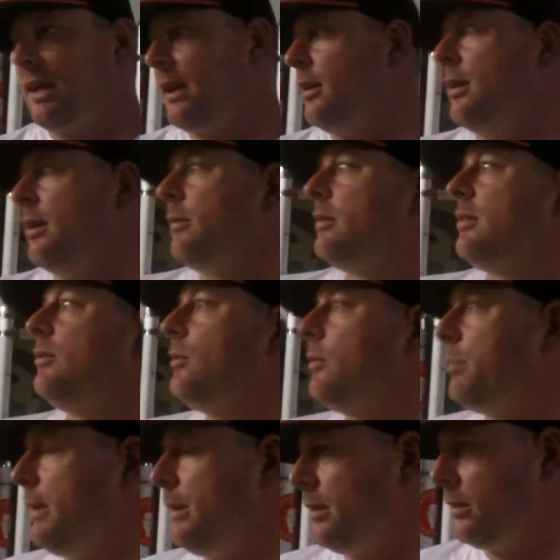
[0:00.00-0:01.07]
Digging
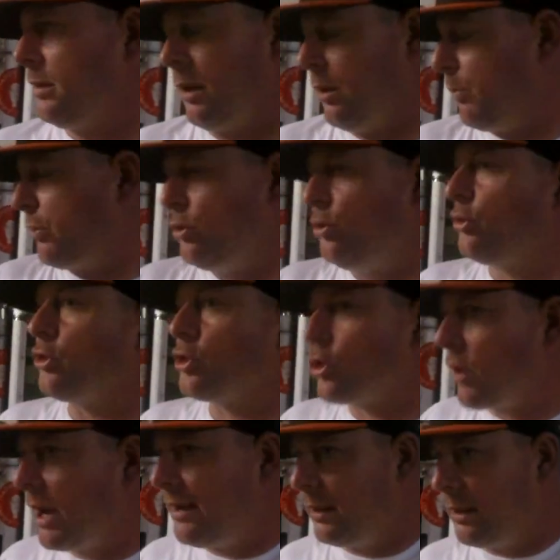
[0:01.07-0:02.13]
into producers'
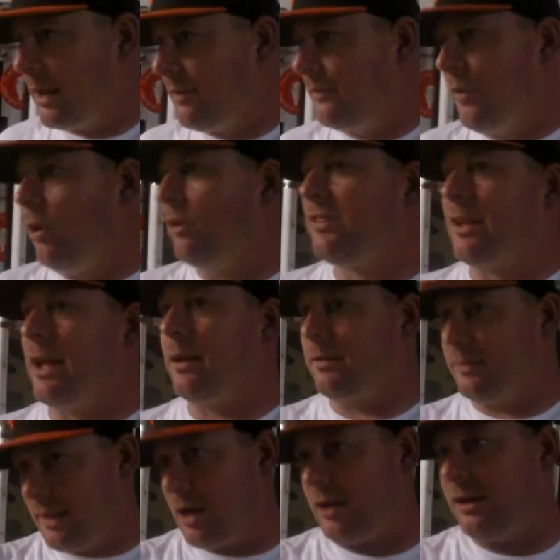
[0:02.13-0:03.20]
crate, like vaults,
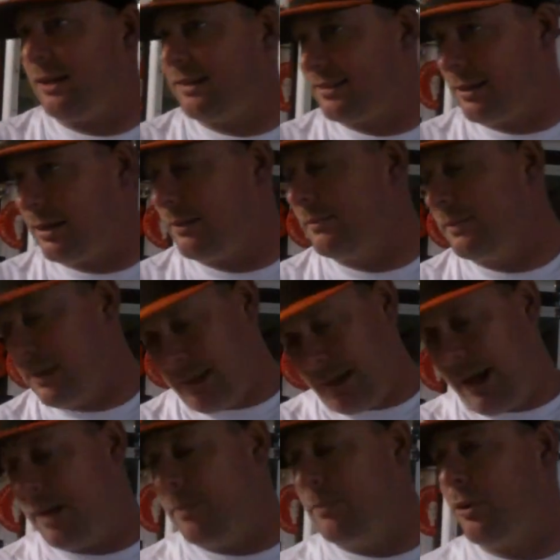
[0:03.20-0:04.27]
like Derlick's
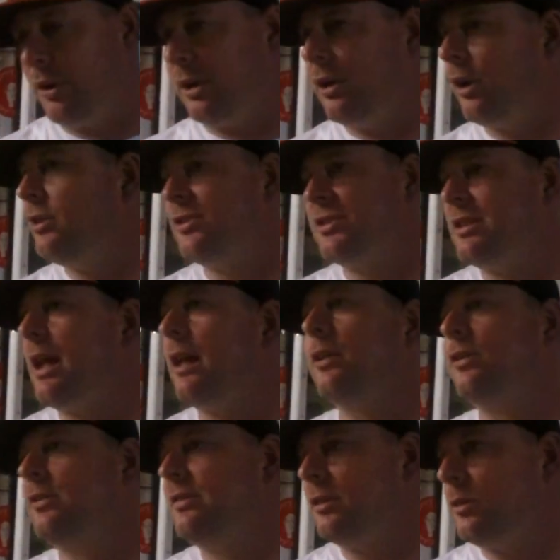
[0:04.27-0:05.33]
Hen Boogie. You know, he just did that
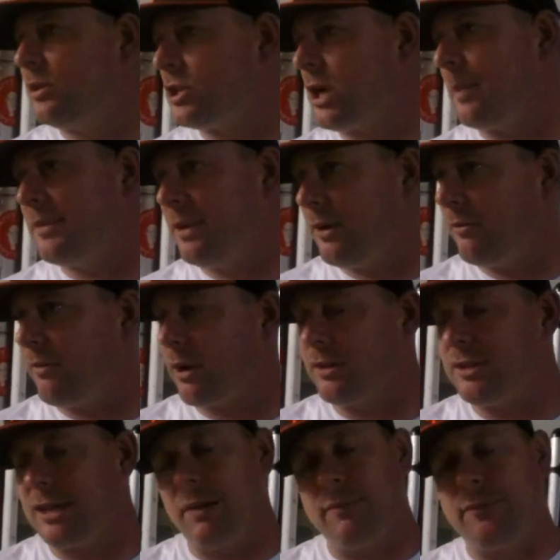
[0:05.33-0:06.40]
little deal with Chopped Herring
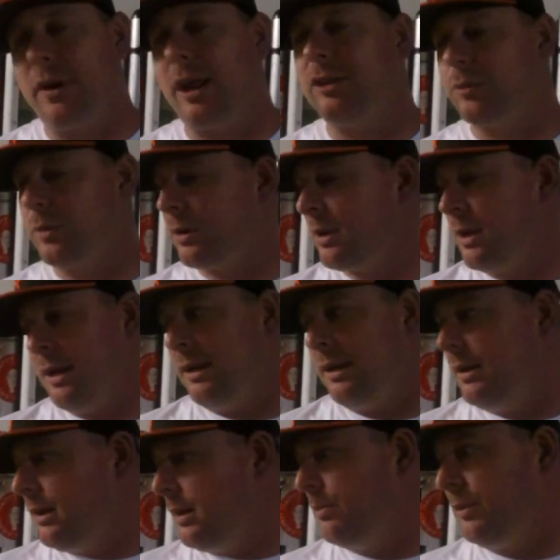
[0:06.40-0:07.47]
Records out in France where...
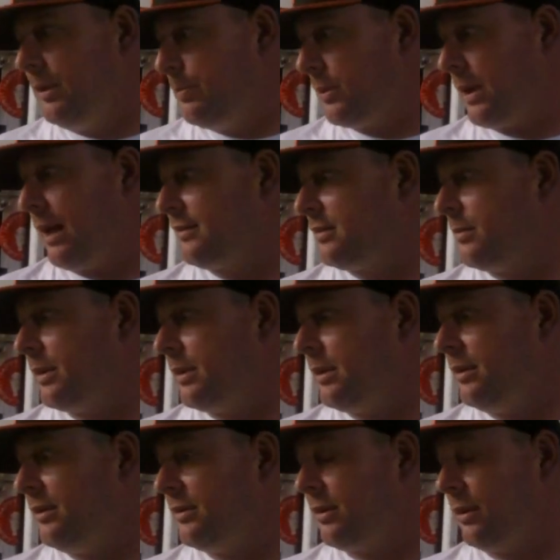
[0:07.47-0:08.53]
He put out
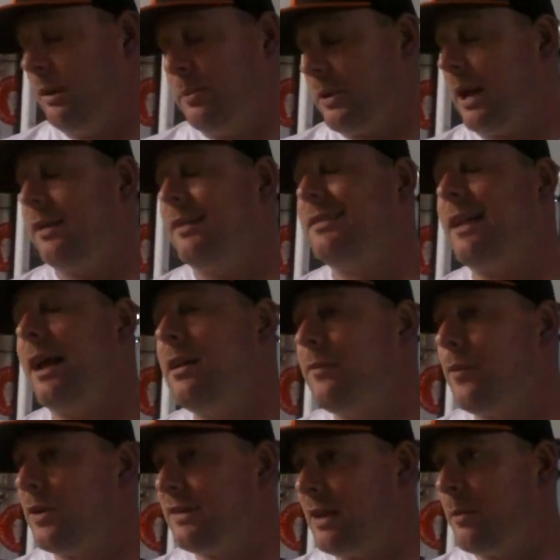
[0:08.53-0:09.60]
his
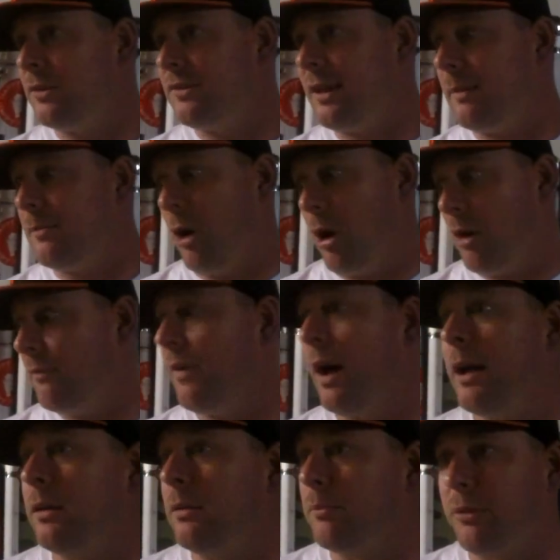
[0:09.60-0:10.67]
94 demo tape on
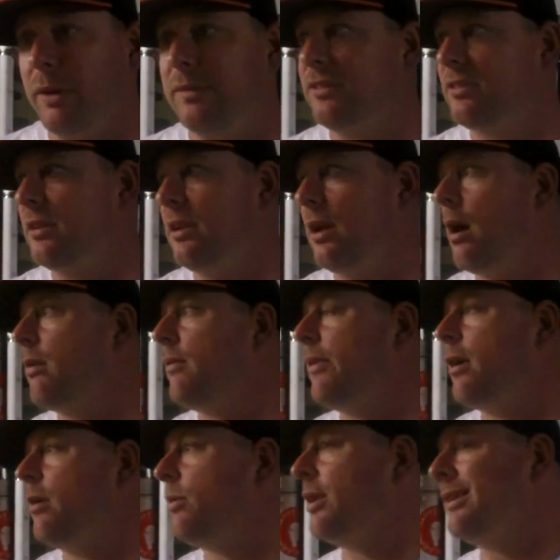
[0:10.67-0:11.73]
vinyl, previously
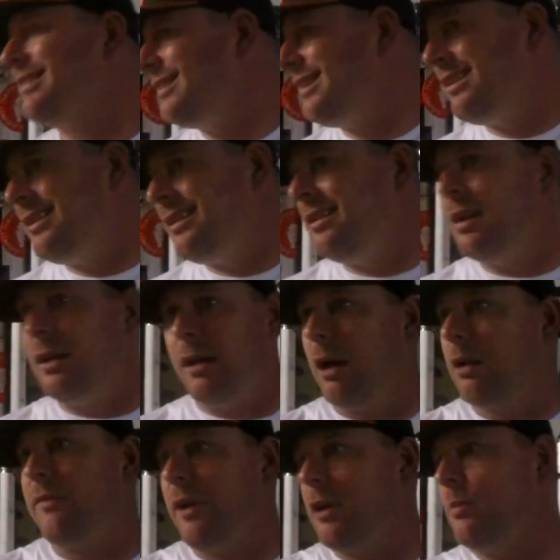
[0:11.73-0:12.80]
unavailable on CD,
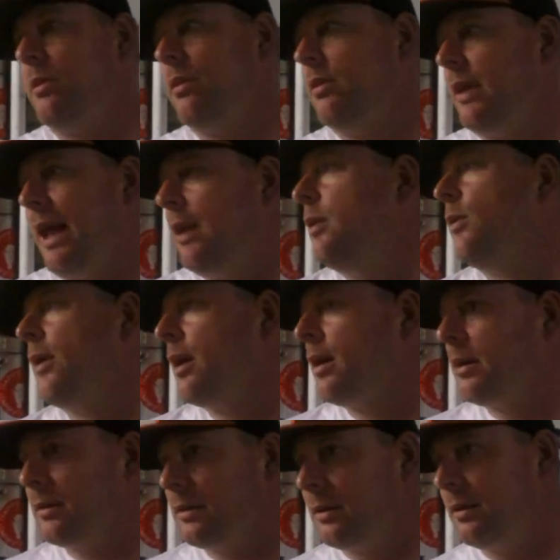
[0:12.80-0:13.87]
unavailable
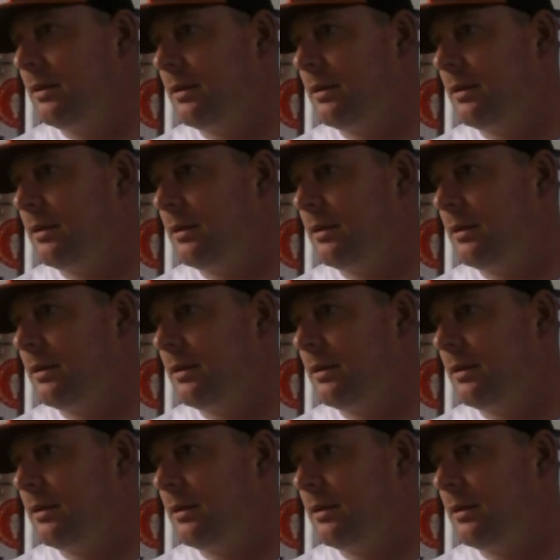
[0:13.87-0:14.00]
anywhere.